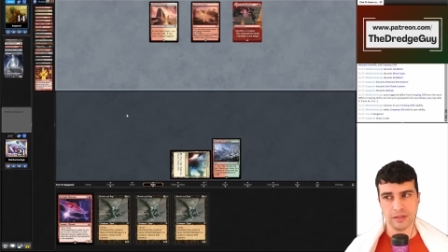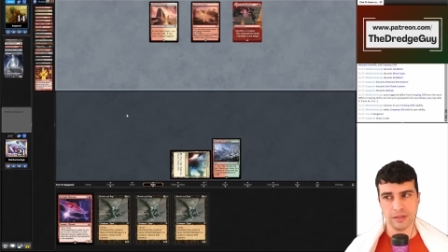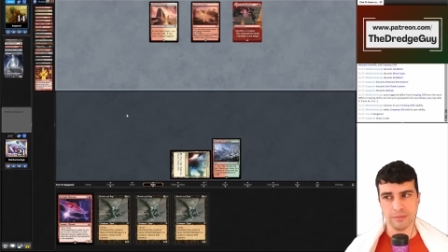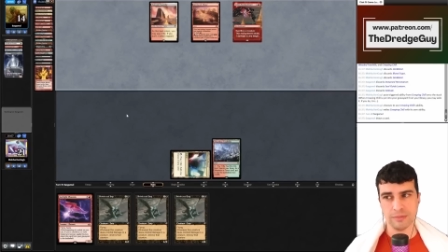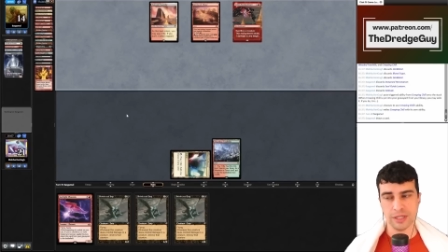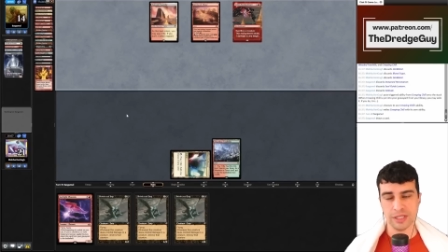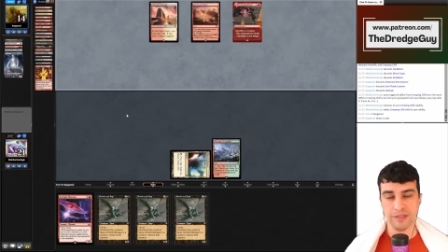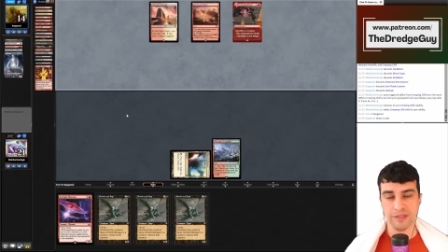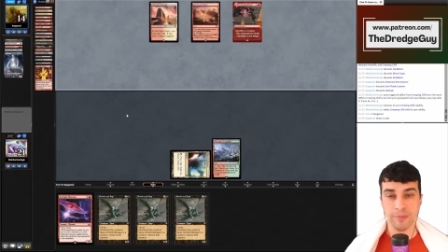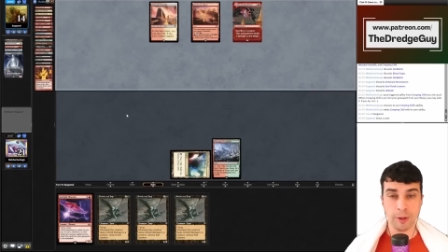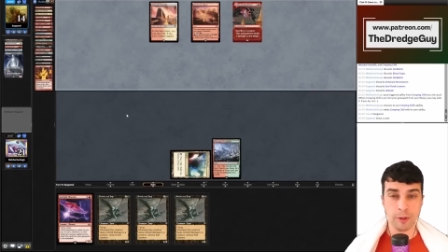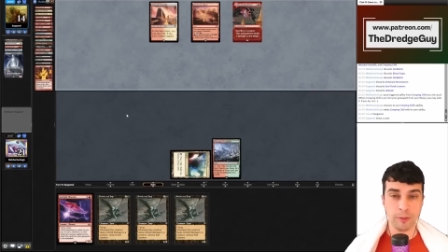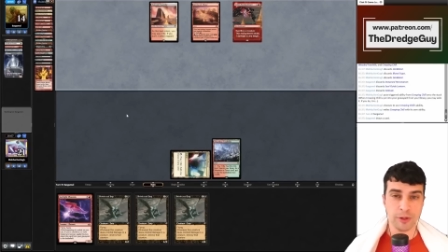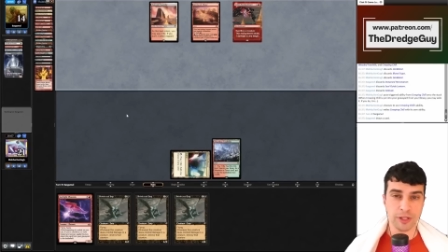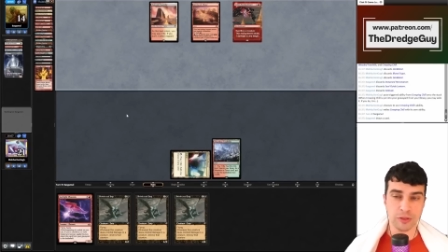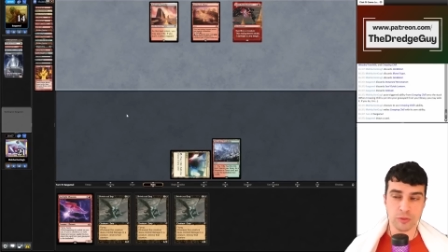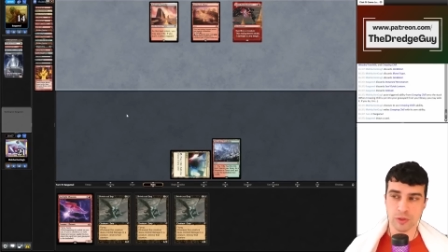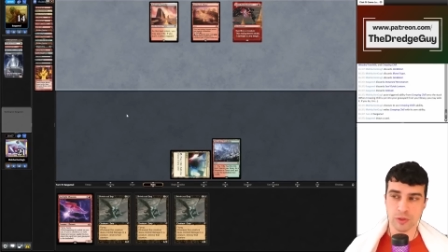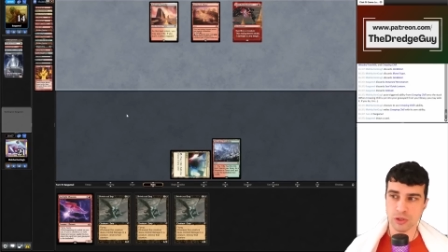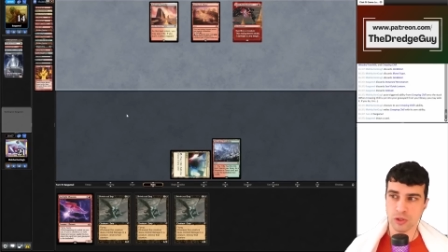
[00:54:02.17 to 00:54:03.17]
But if my
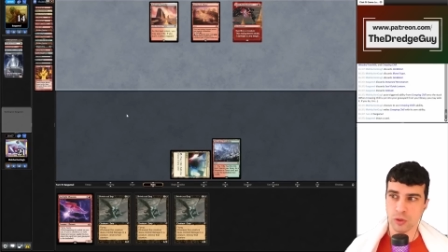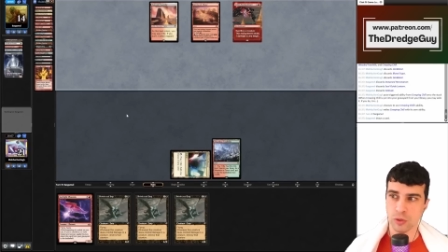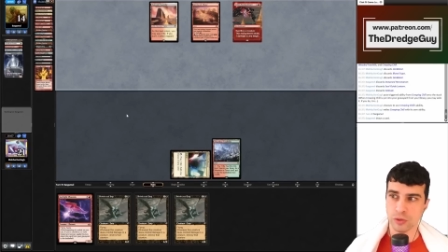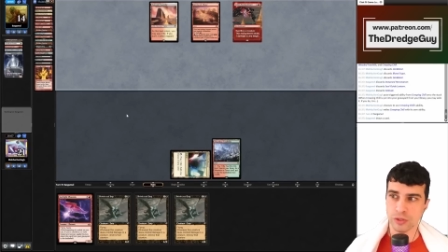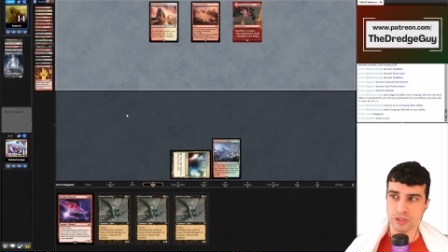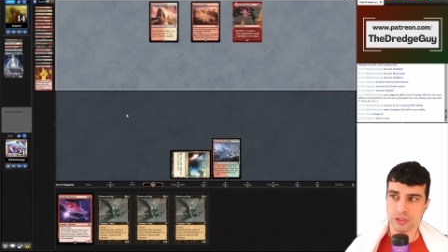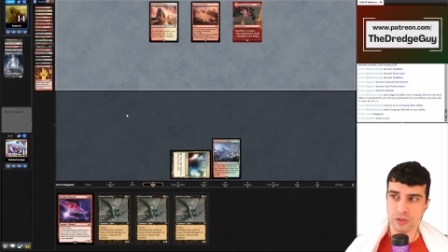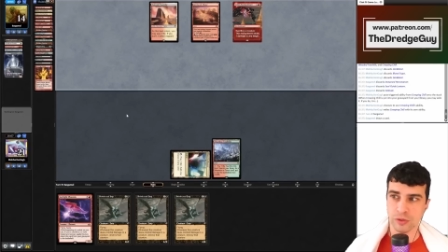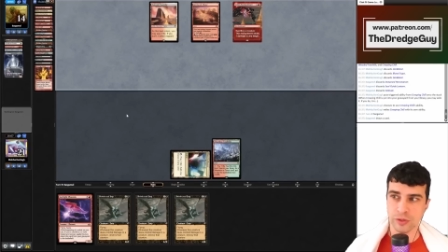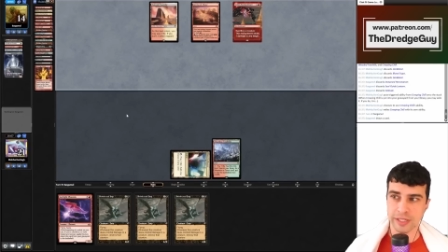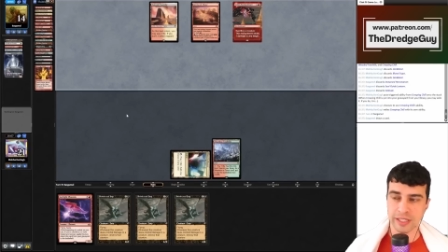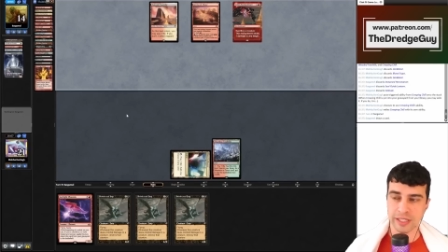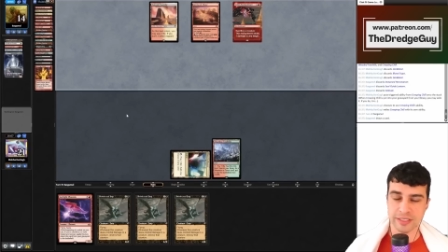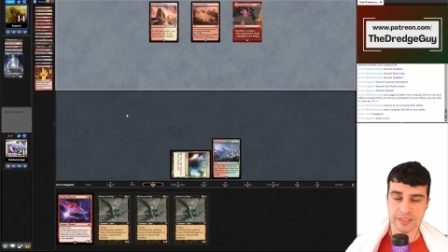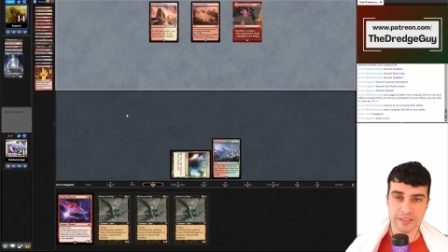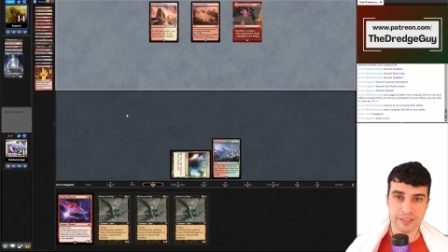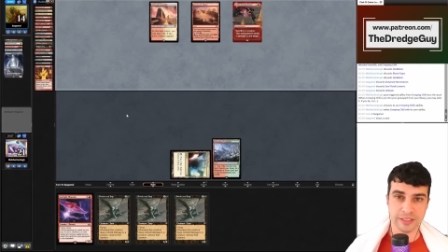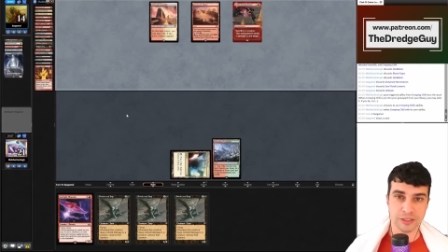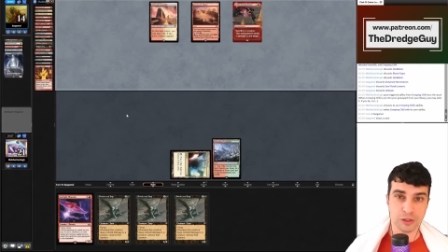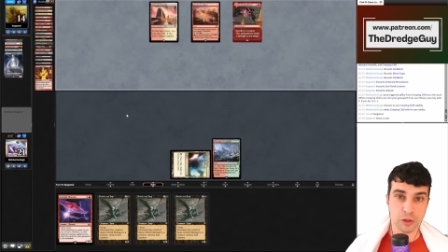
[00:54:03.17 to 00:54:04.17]
opponent was holding Soul Guide
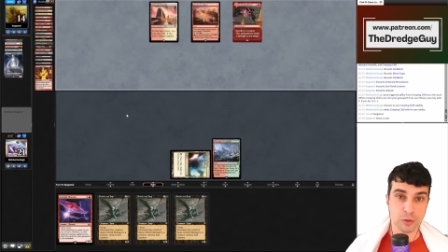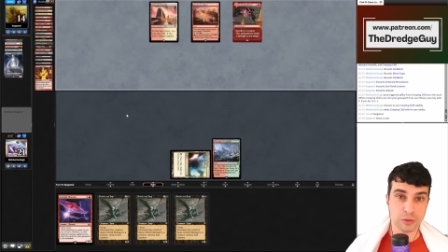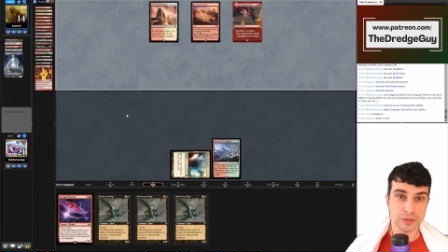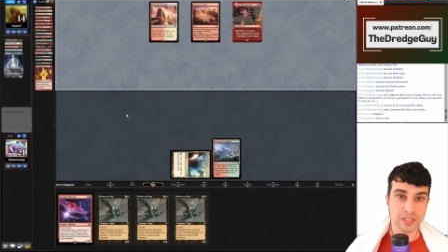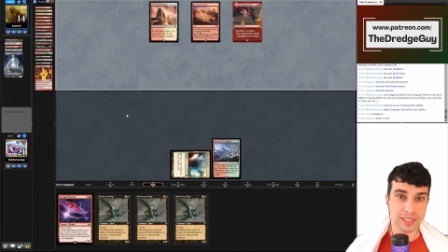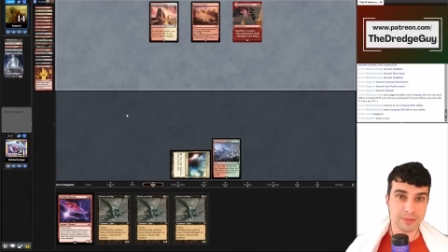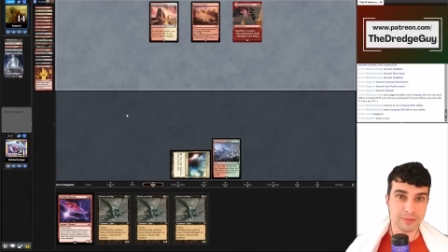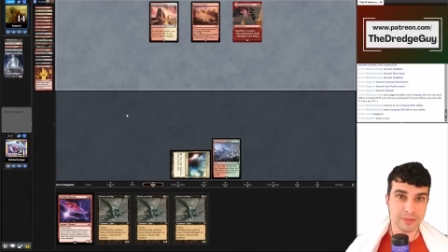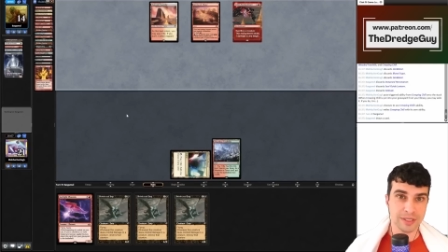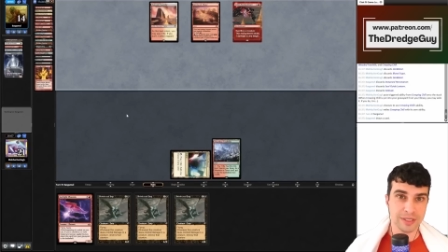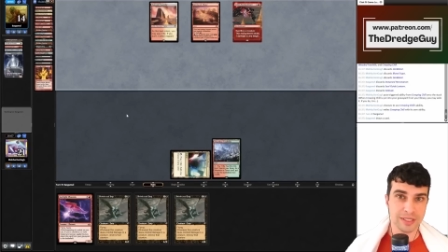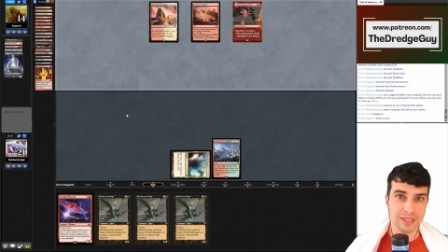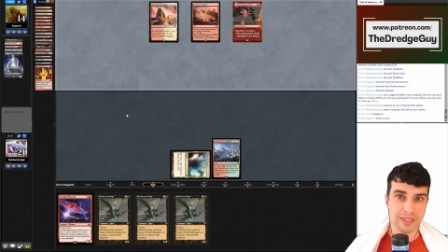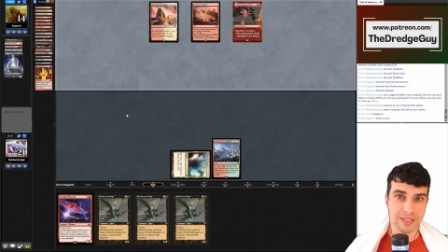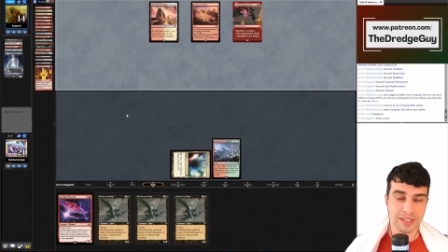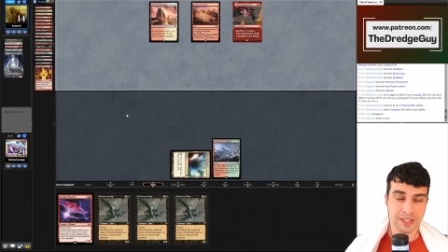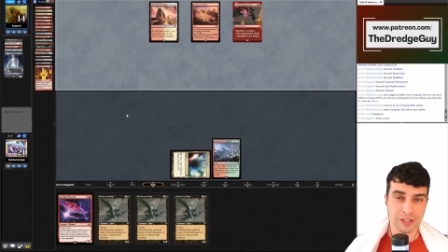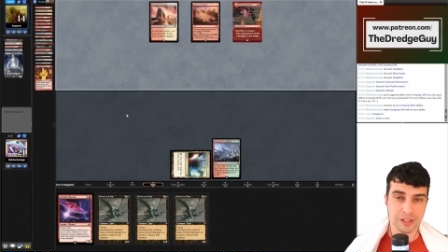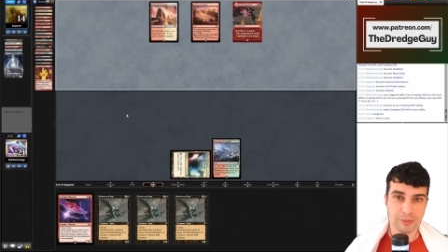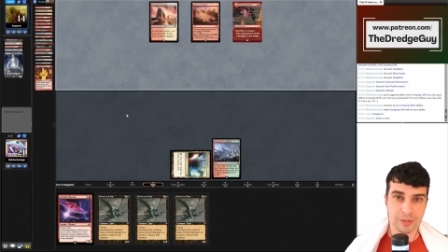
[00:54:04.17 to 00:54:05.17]
Lantern this whole time, can you